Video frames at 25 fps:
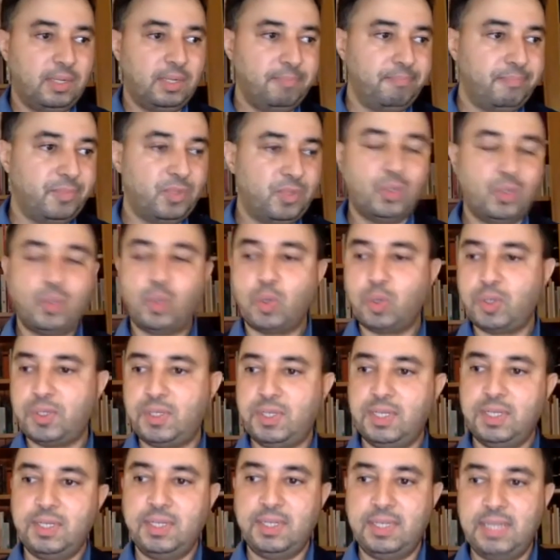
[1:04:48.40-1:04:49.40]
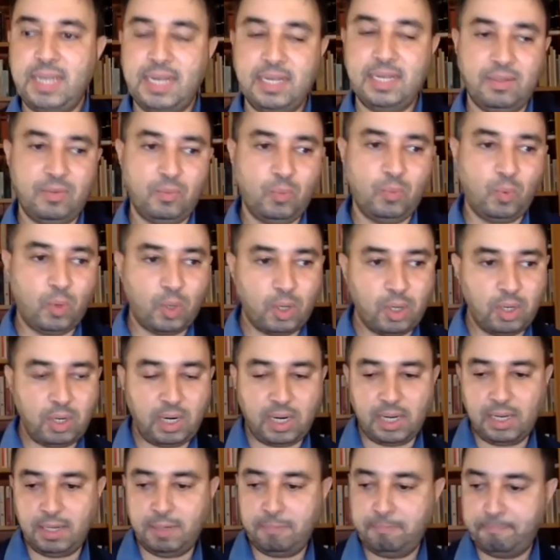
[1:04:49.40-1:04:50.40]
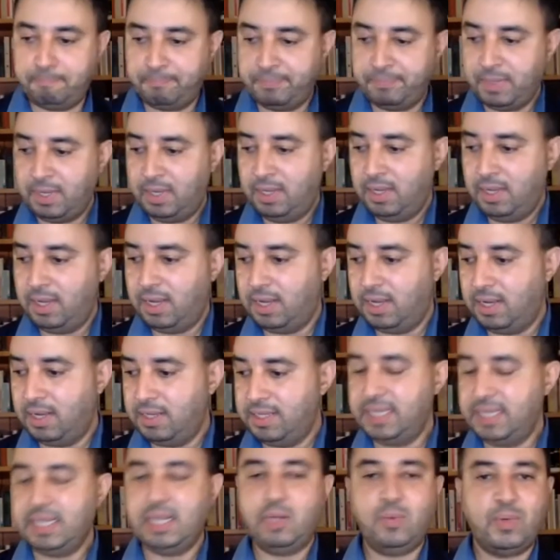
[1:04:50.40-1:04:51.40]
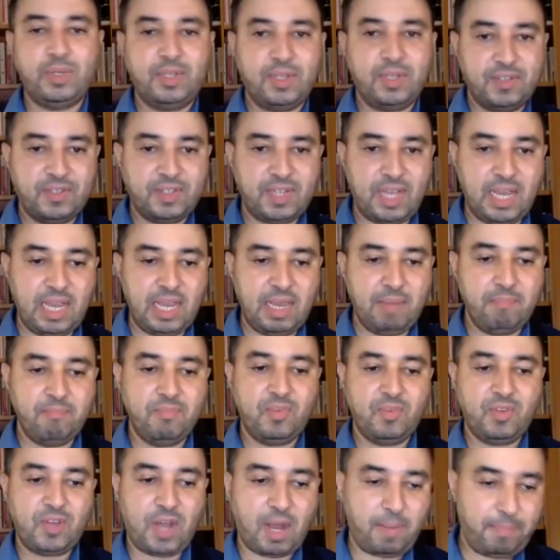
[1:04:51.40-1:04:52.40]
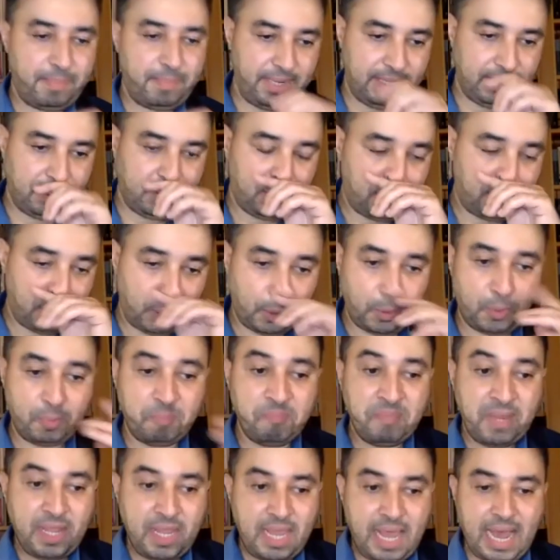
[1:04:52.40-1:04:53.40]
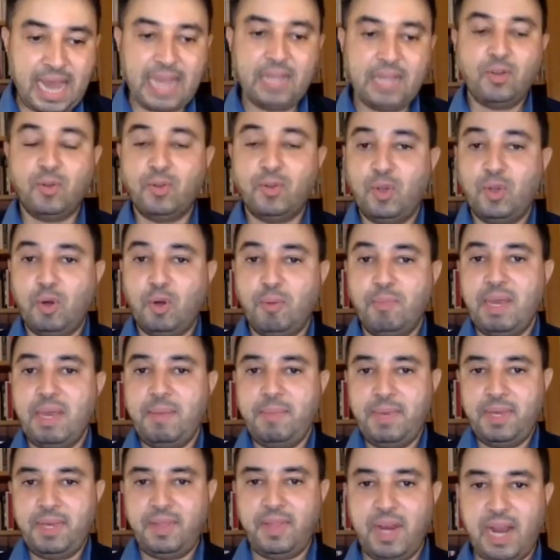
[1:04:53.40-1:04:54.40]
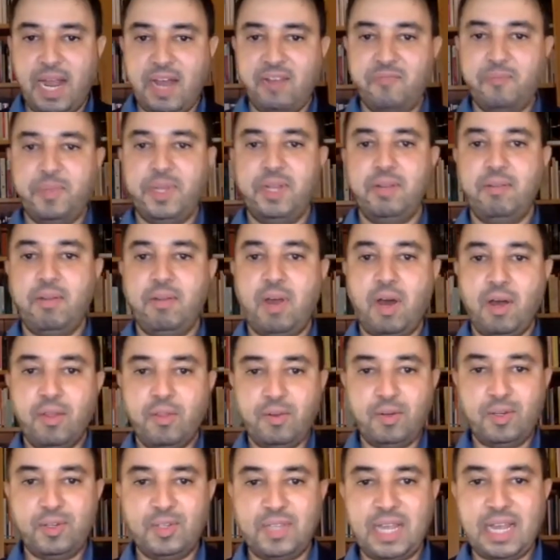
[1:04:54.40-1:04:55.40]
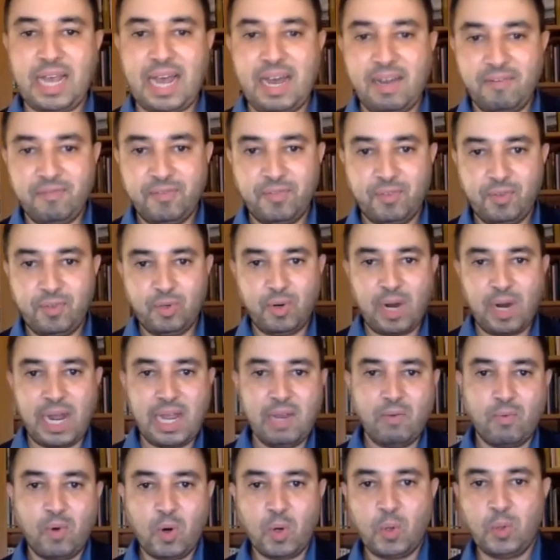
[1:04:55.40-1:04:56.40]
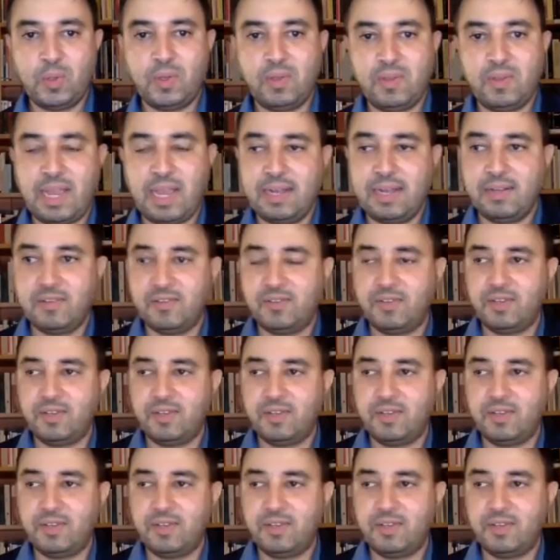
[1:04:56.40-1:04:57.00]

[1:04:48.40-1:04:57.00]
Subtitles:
sources that were dealing with the same topic. So I don't know, maybe there have been others after I wrote that